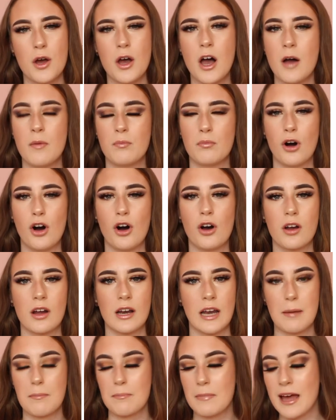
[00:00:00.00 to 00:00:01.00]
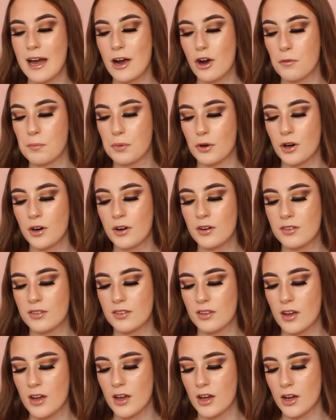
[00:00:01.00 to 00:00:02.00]
a more glam makeup
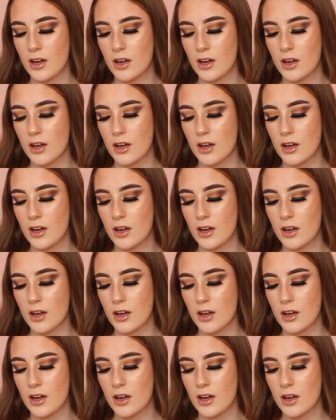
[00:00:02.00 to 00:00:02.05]
looks